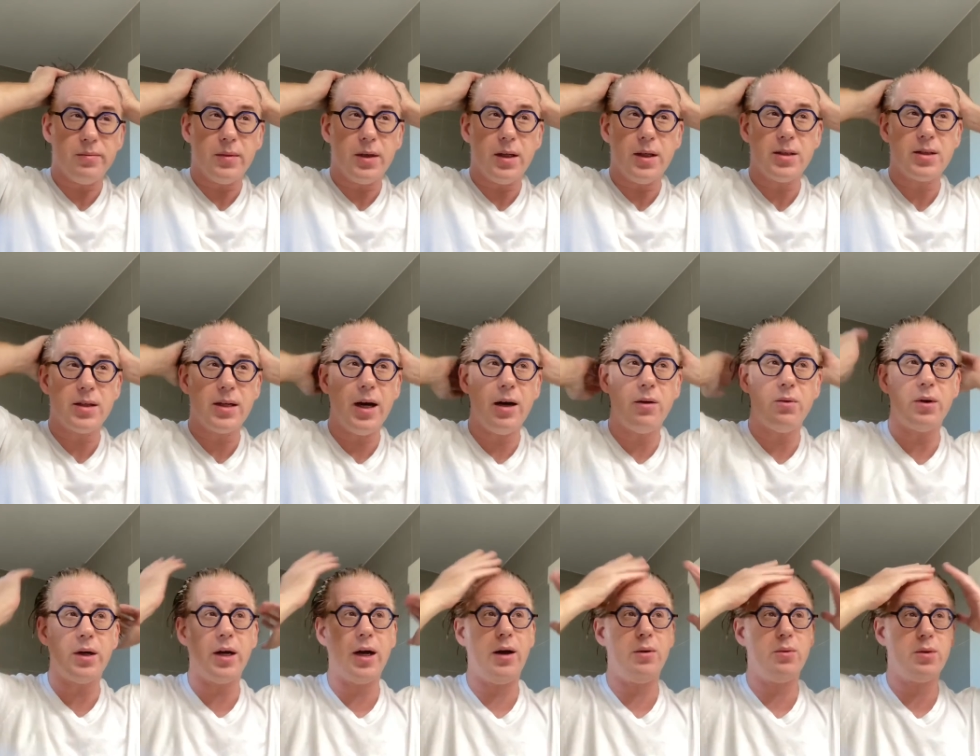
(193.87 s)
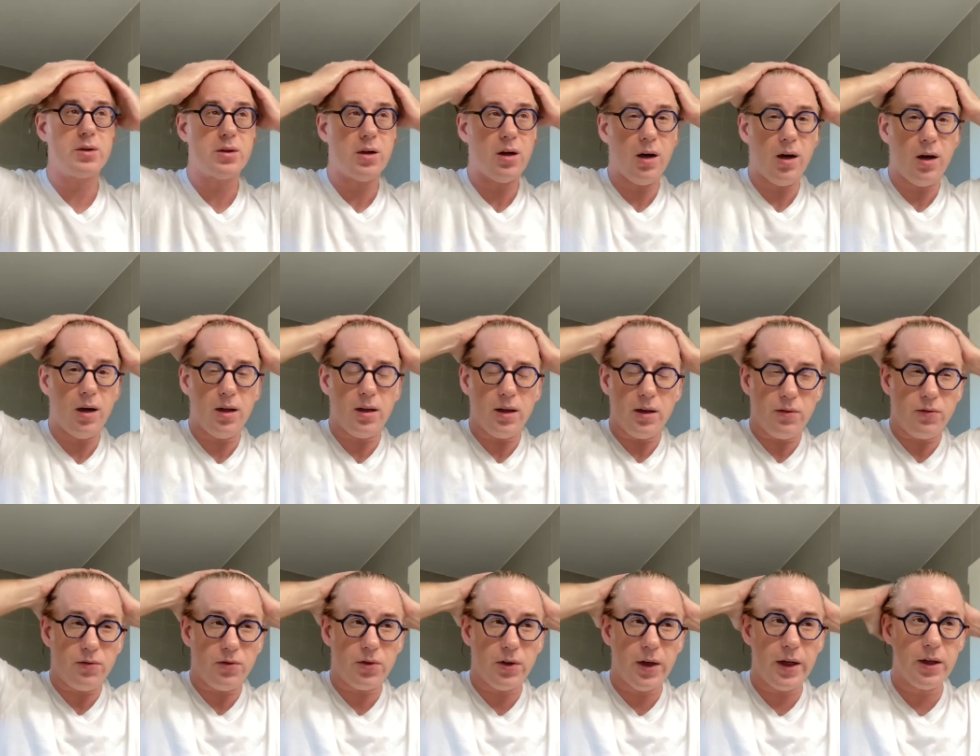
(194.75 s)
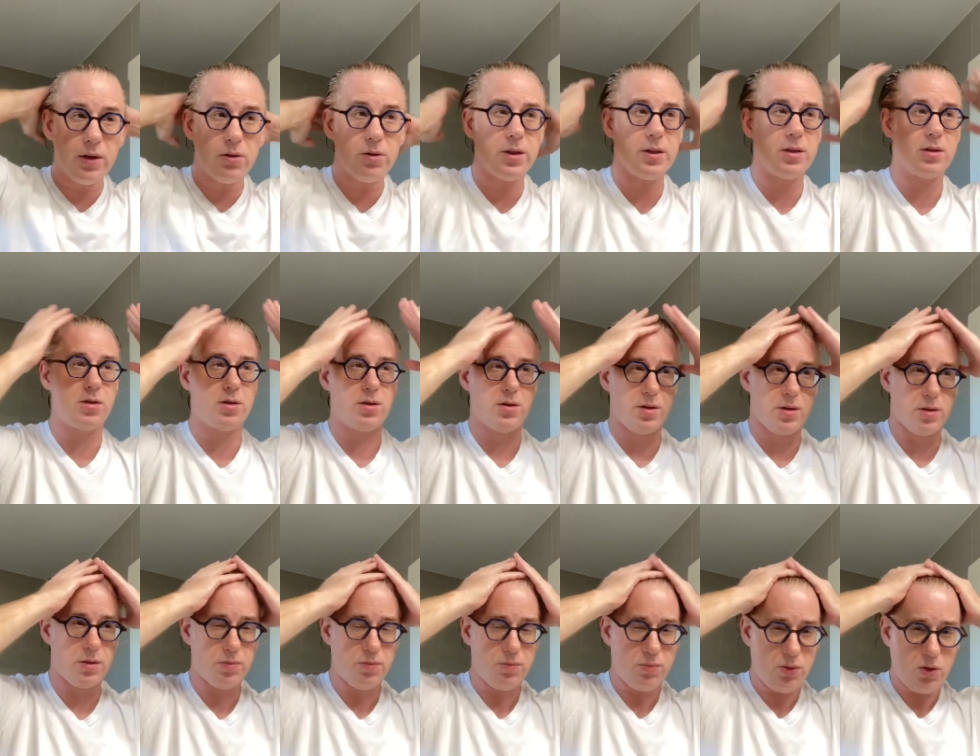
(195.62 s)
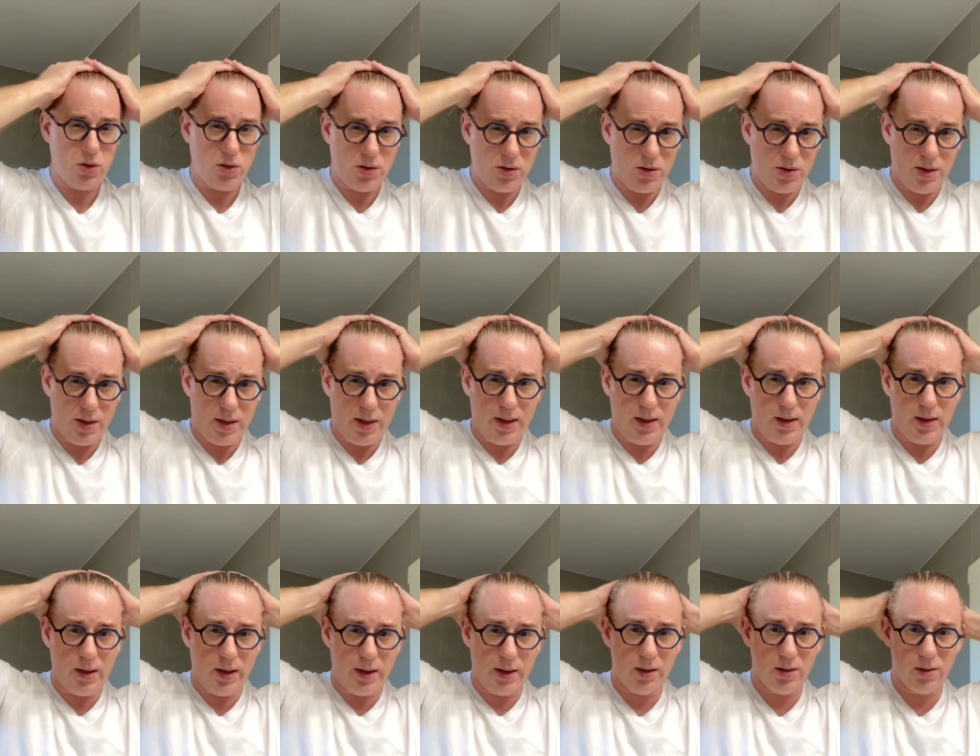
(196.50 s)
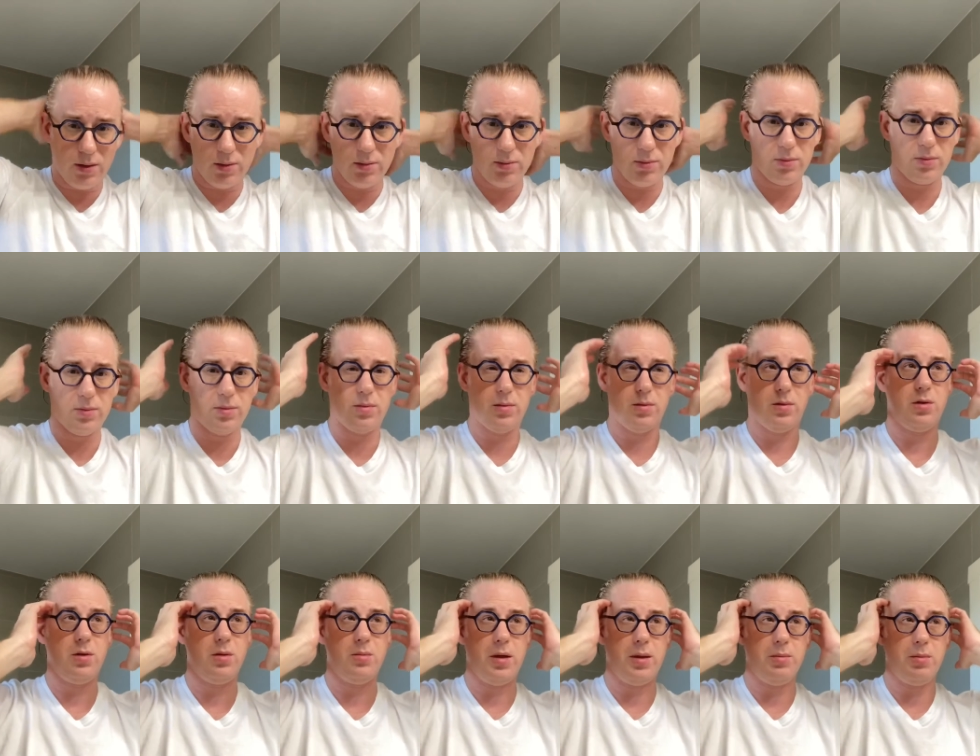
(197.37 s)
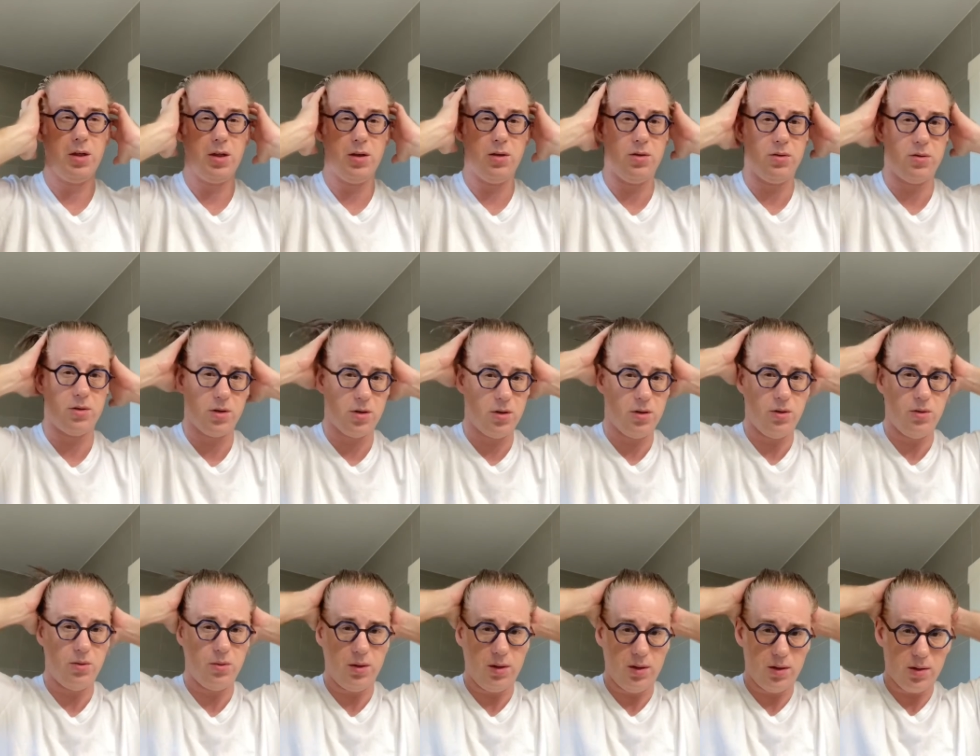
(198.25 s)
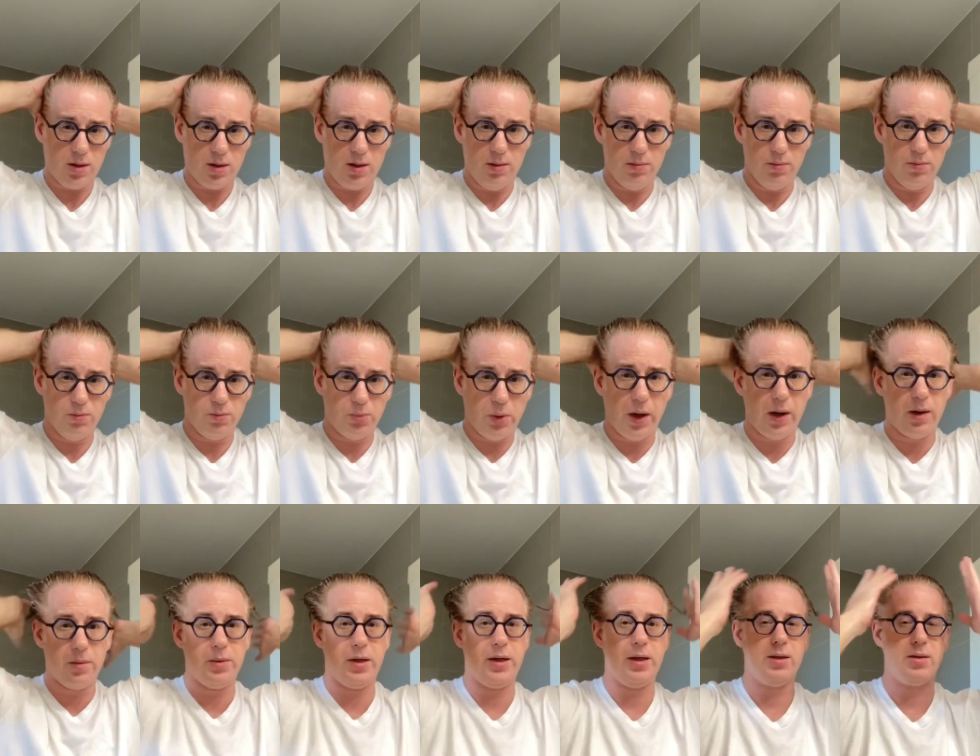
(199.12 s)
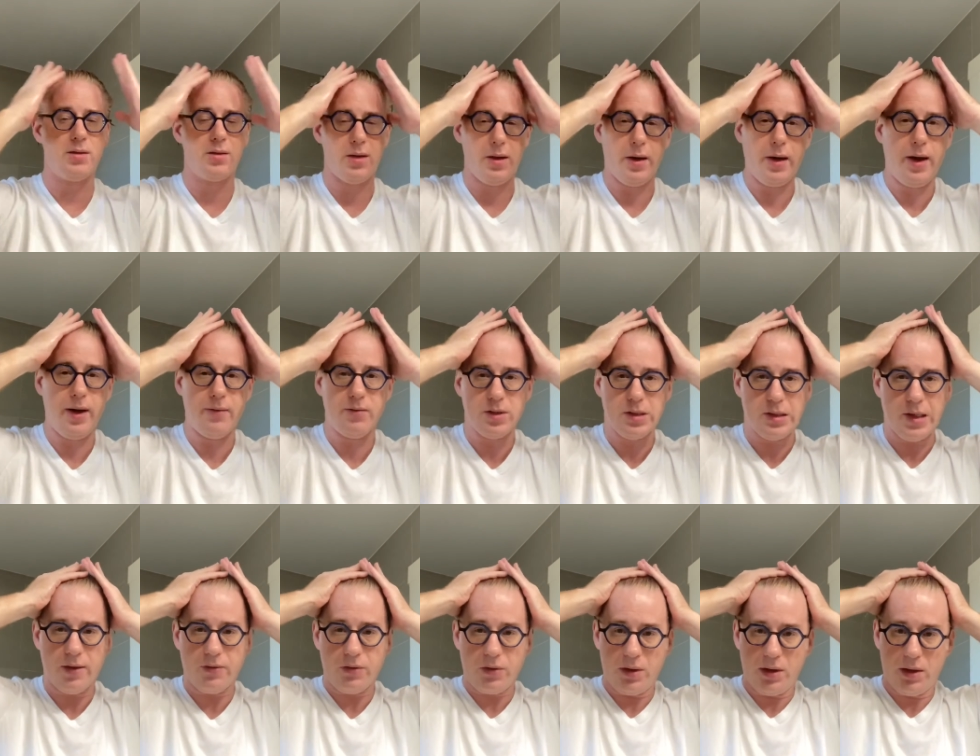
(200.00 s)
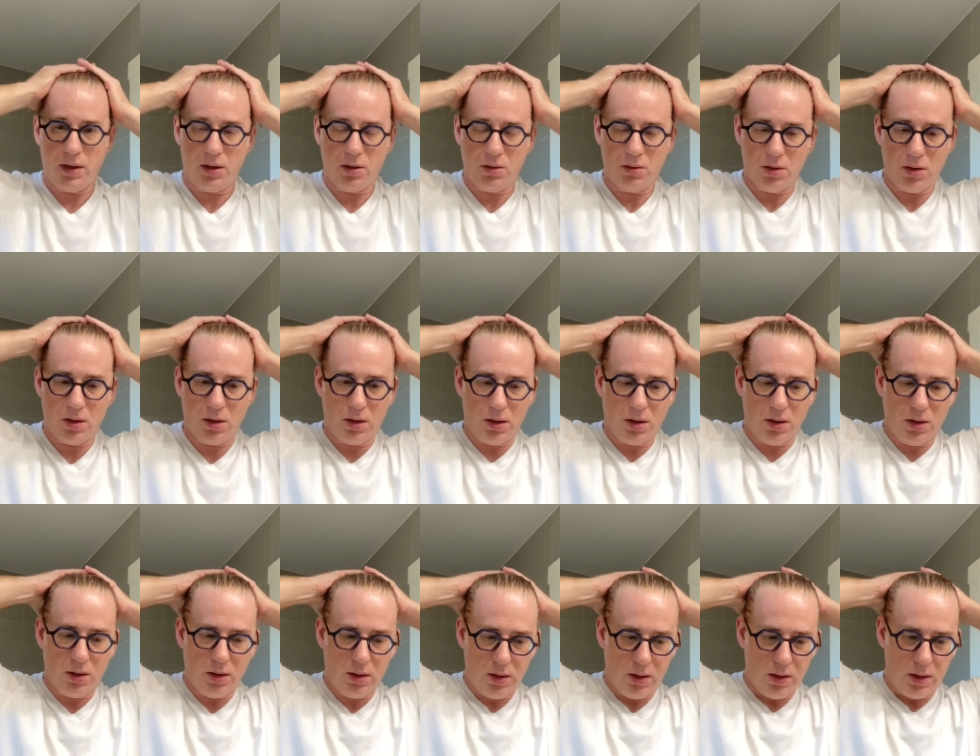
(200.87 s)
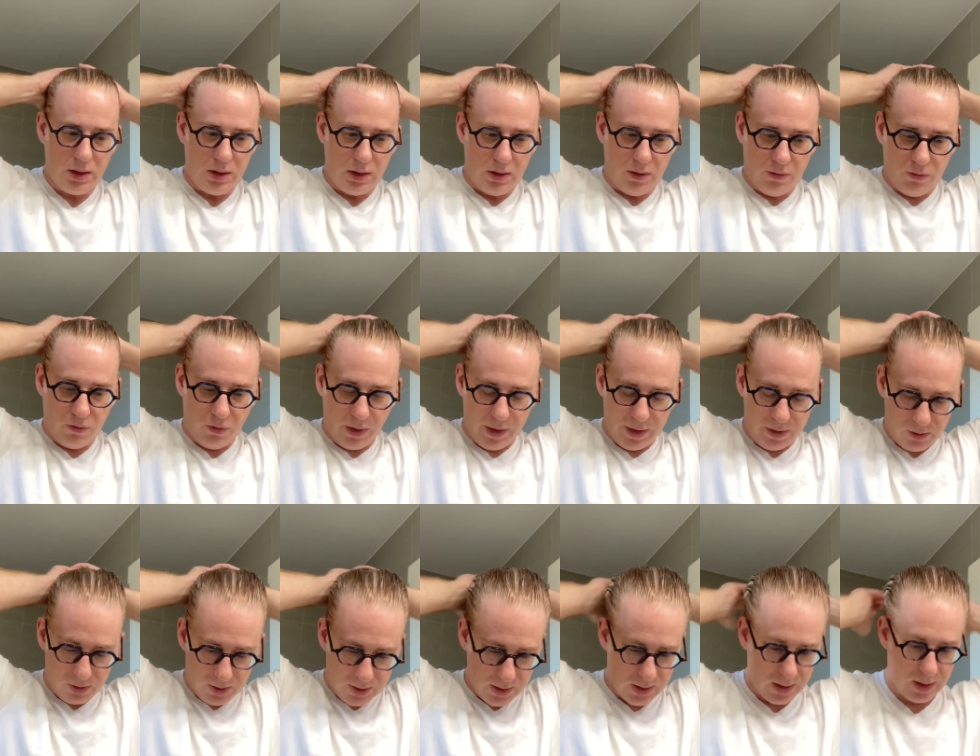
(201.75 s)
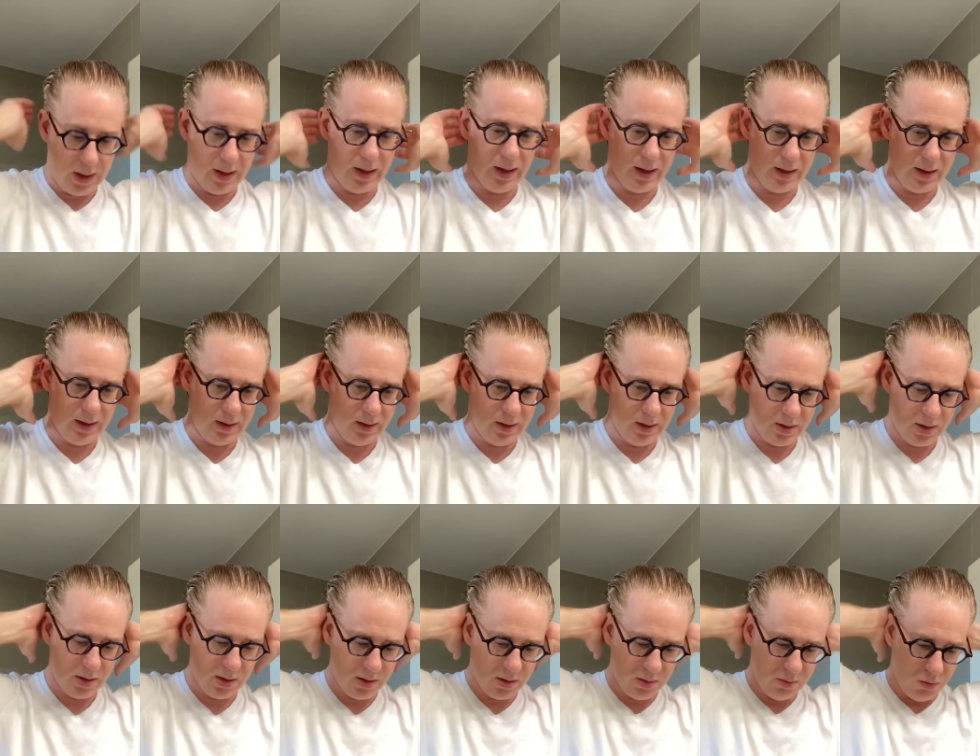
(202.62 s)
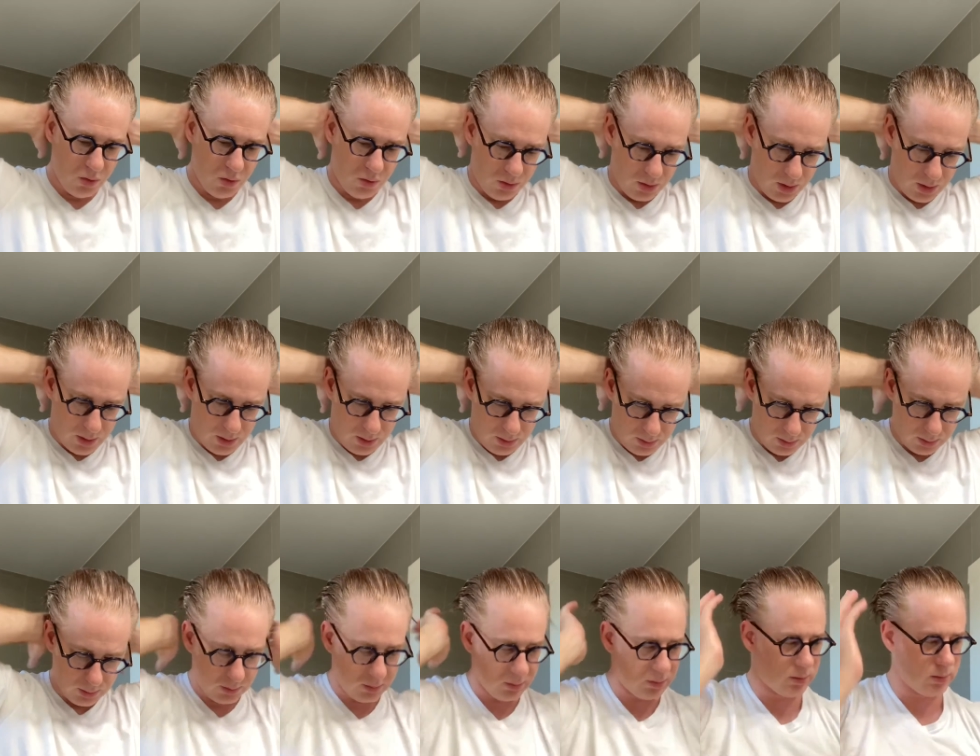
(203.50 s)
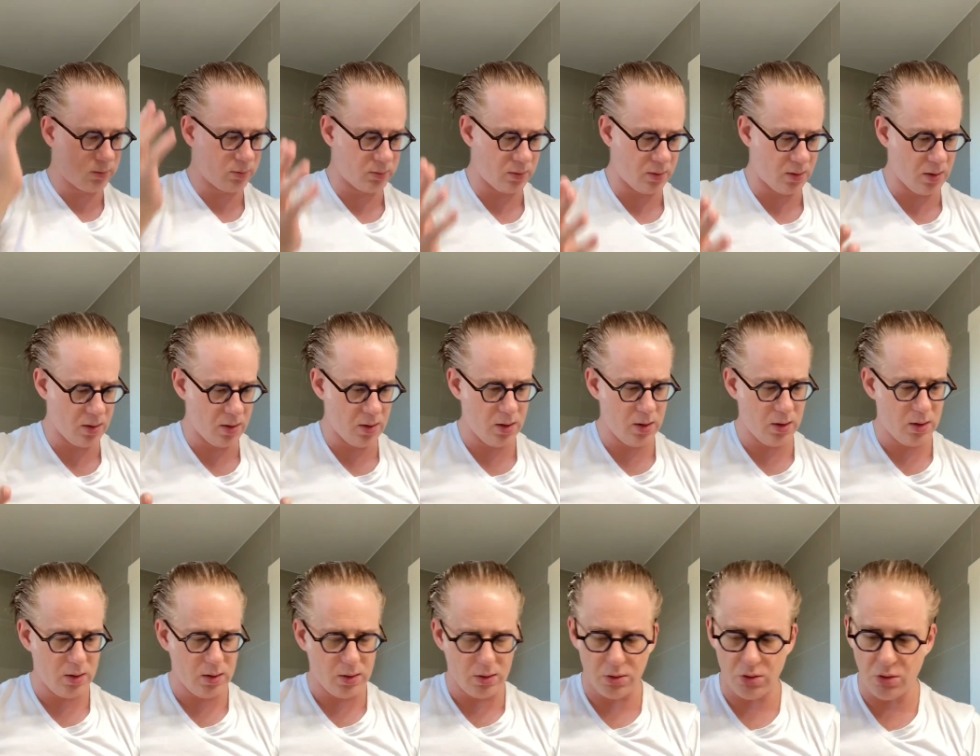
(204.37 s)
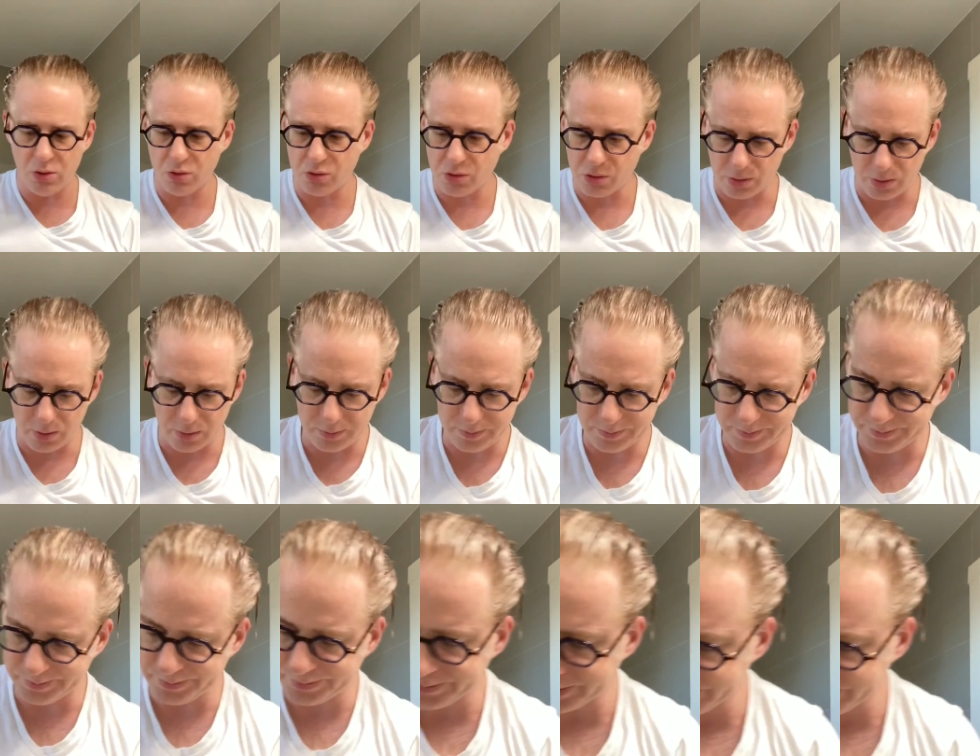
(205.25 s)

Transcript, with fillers: It's not what I would call a fragrance per se, like you might be used to some pomades that have a definite fragrance added. This is more neutral.